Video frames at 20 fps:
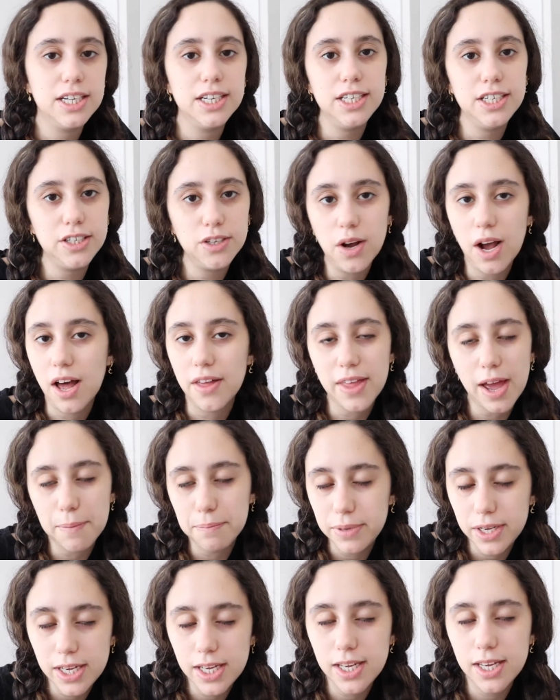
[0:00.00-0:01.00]
you know how
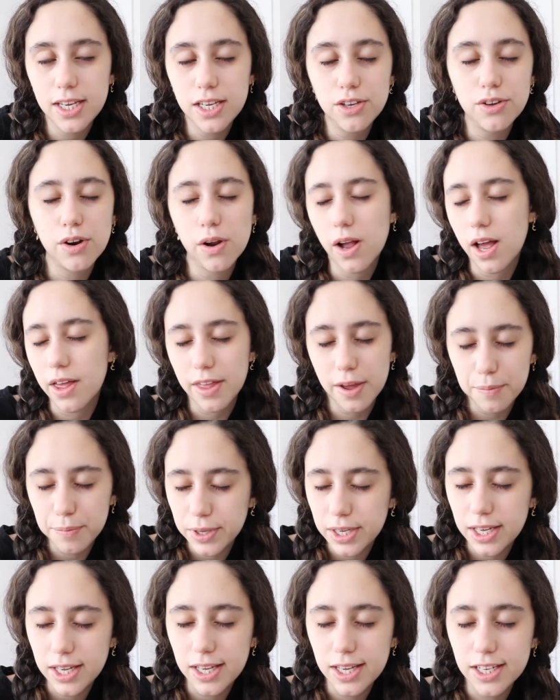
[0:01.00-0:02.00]
that
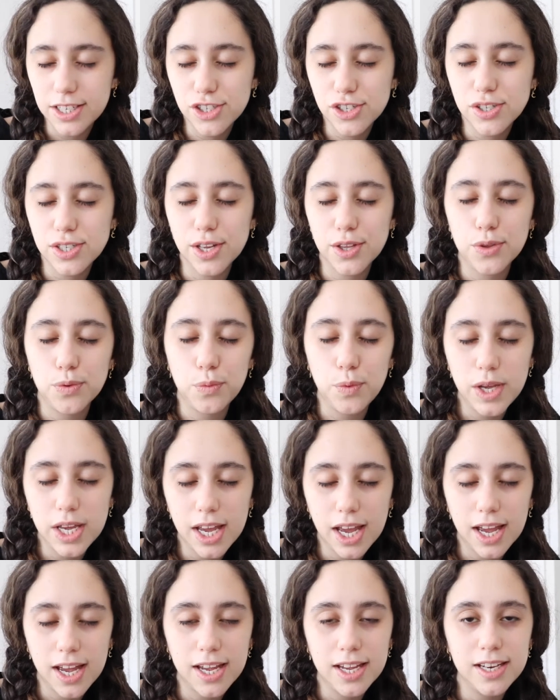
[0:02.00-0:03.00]
be, just like the
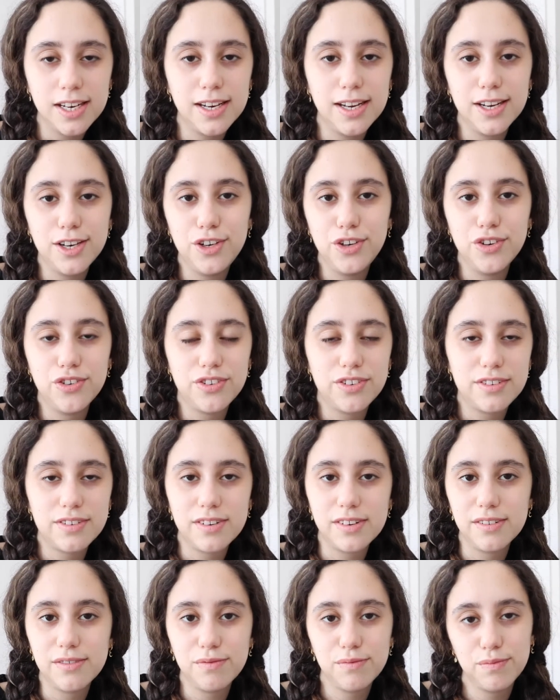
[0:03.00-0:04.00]
weekend and you just,
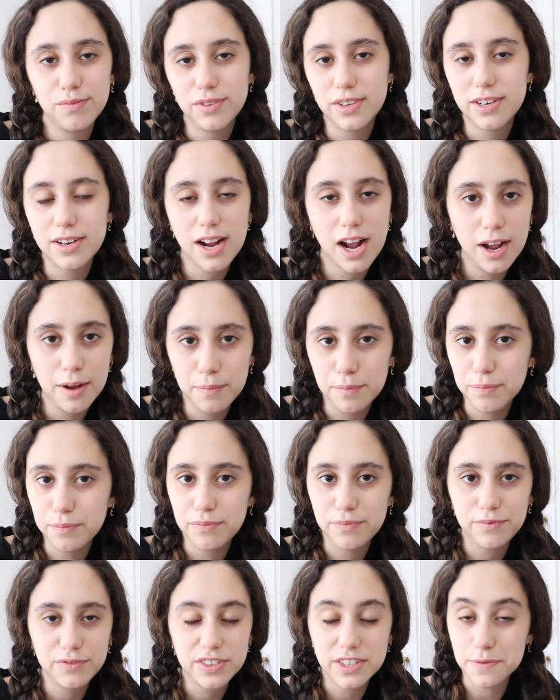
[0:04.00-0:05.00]
the time
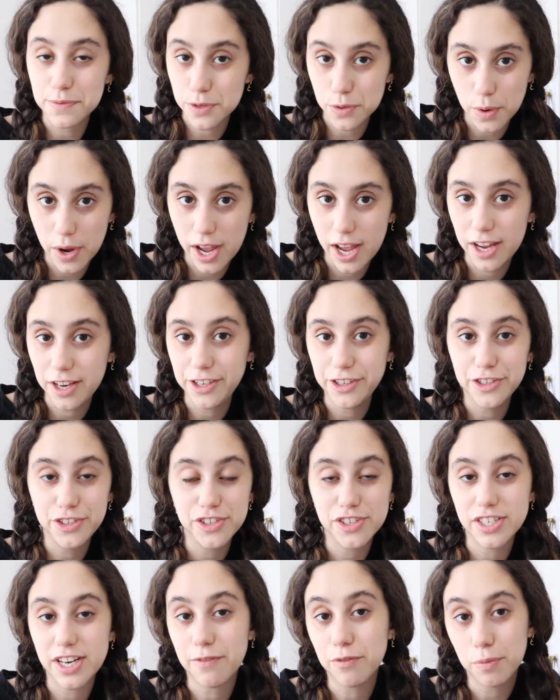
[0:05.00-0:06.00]
slips away and you
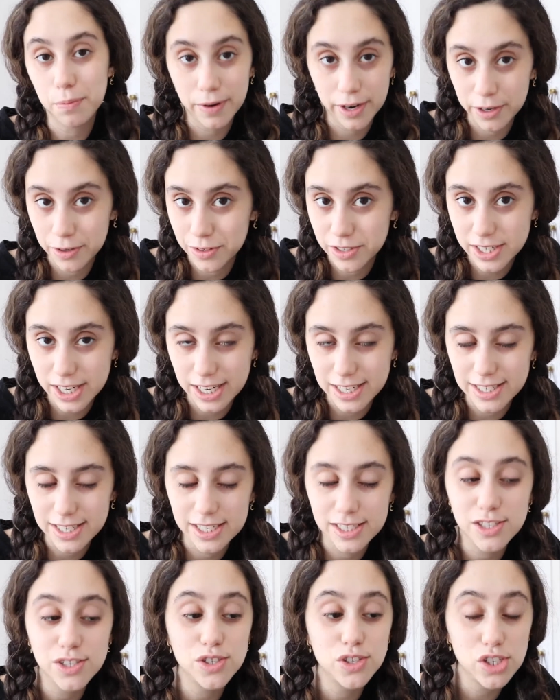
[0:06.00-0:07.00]
just never prioritize
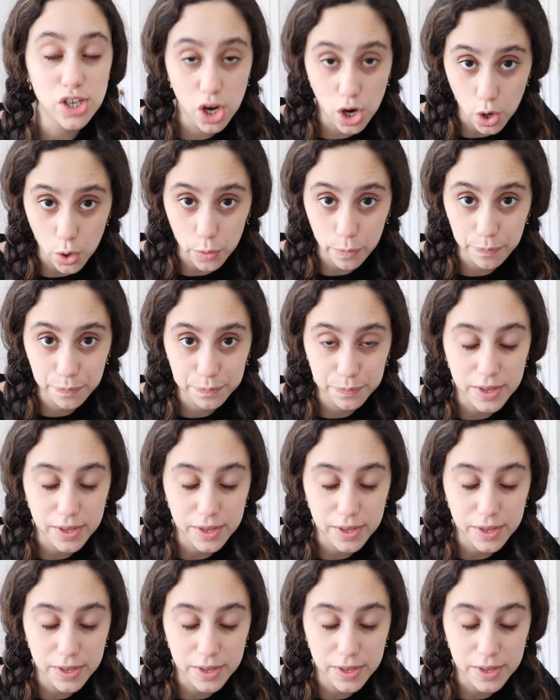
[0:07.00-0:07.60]
it. So